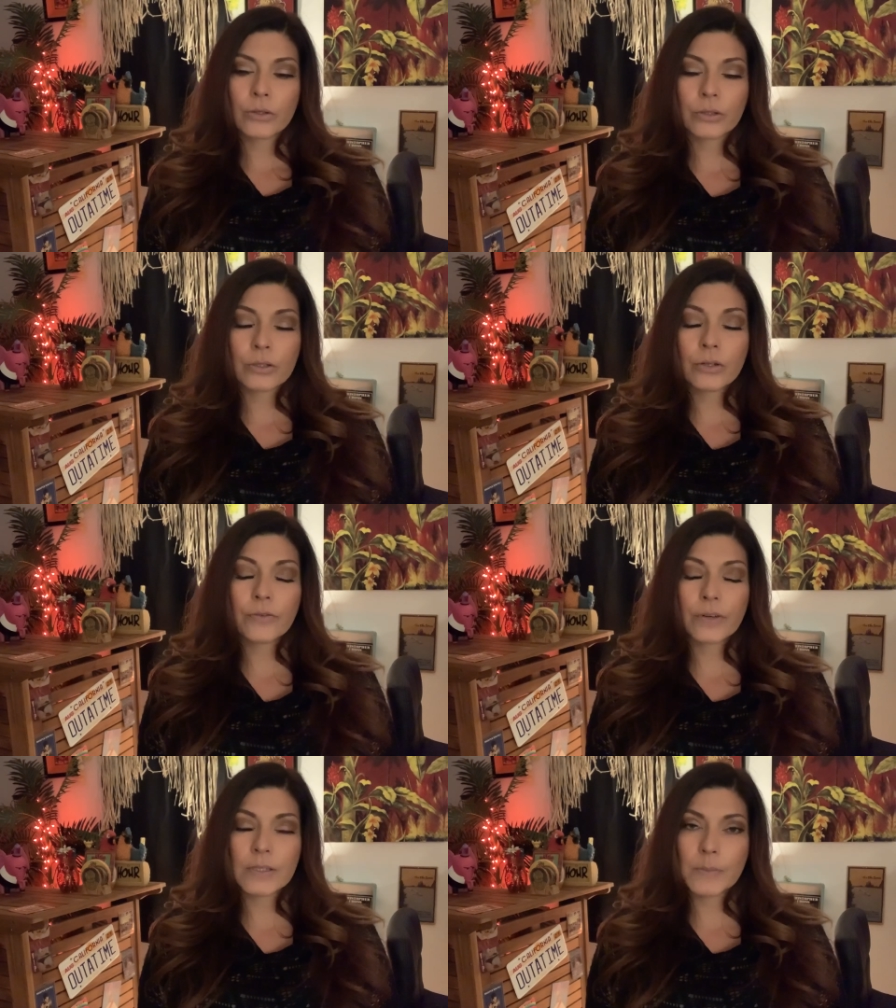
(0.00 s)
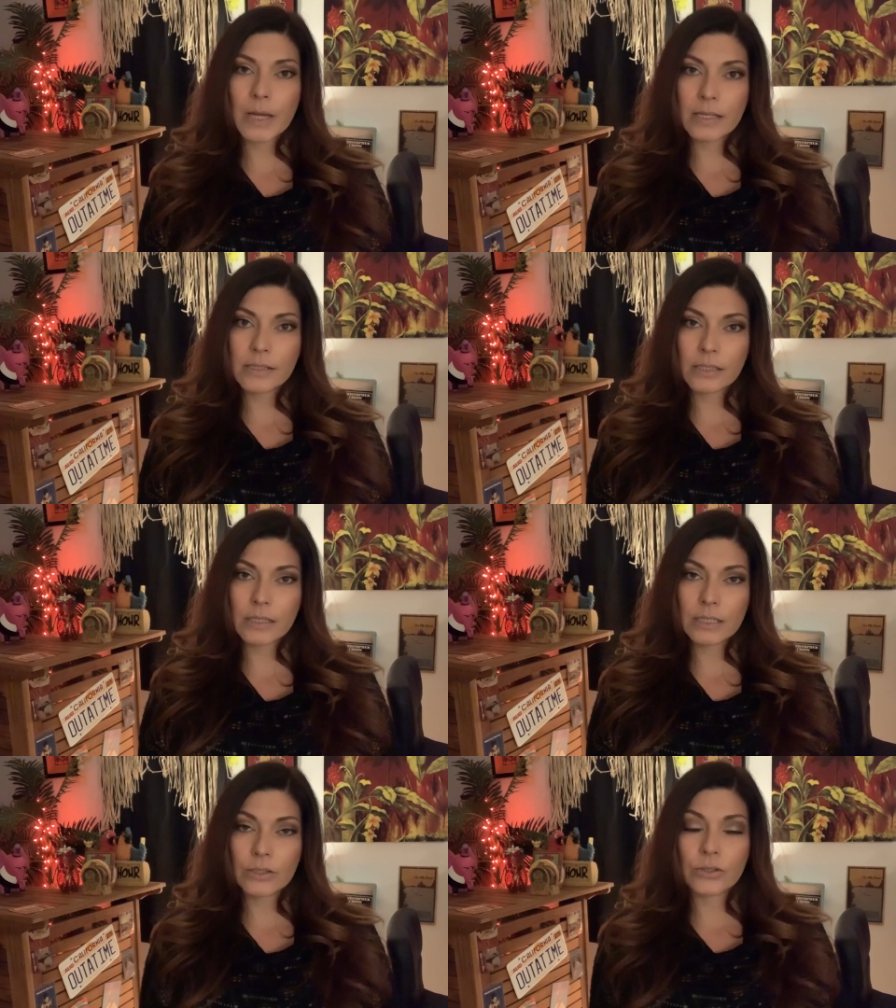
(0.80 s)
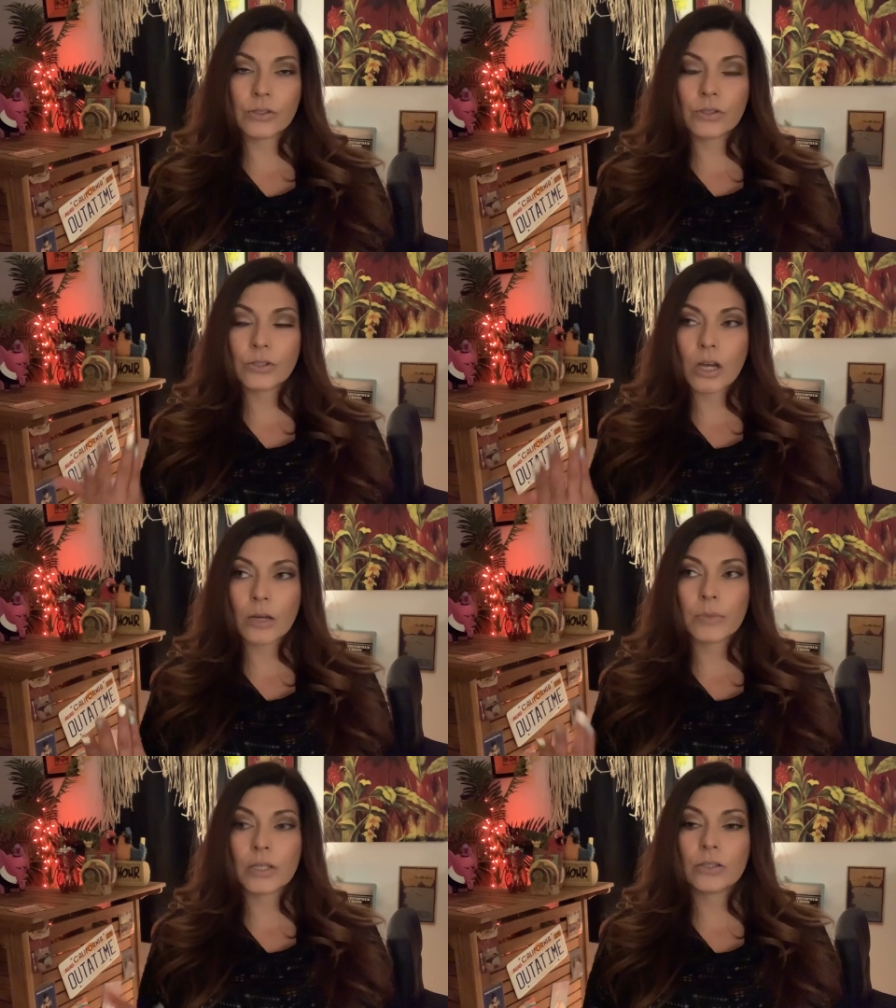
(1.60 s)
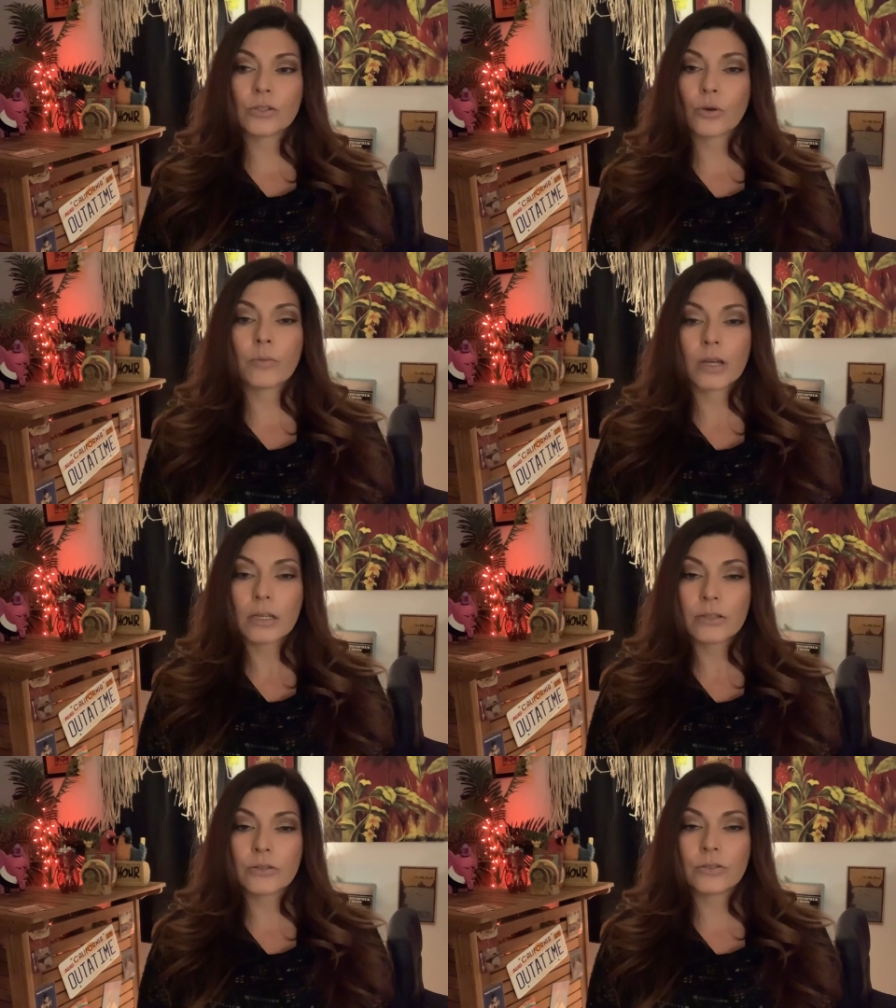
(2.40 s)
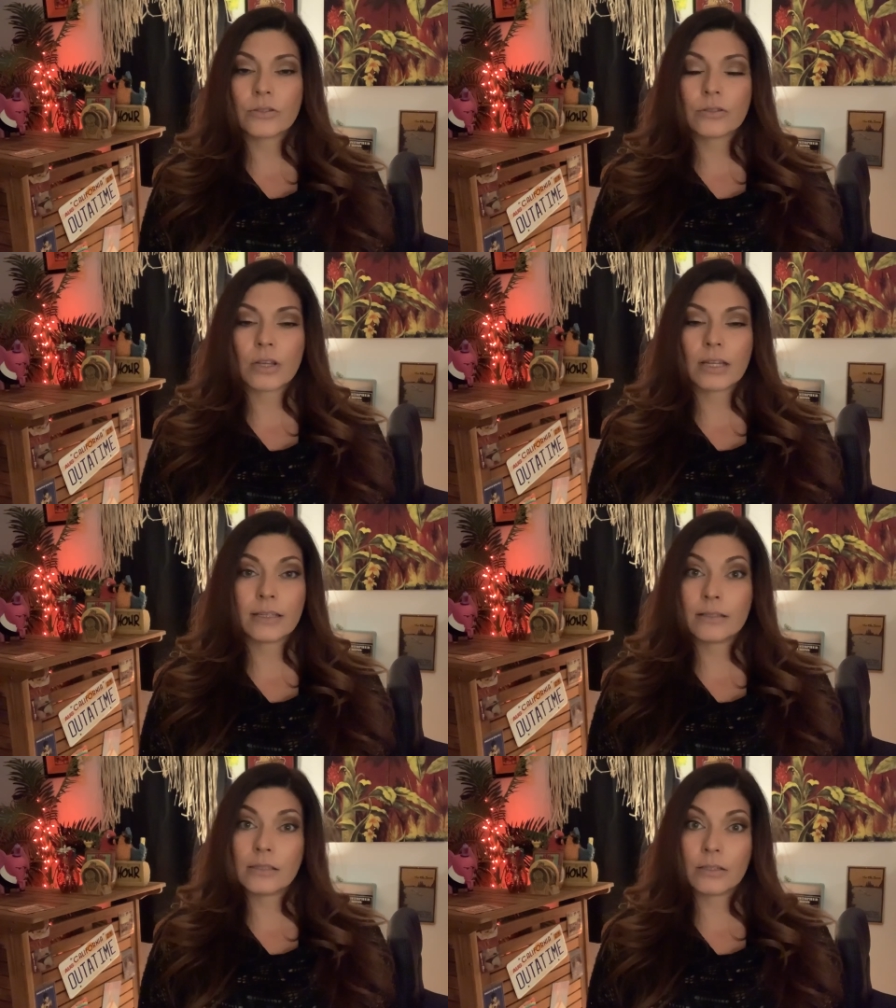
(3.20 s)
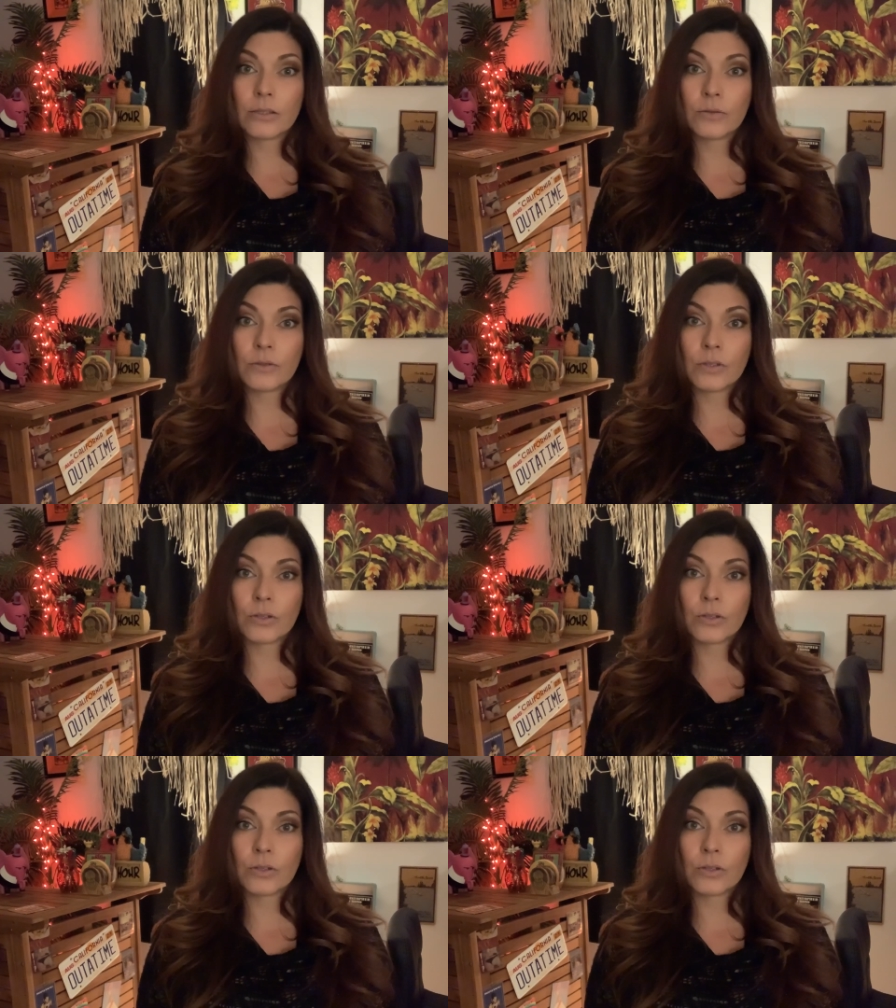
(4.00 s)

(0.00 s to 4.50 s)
you know, Fred's passing has just taught me so much and continues to.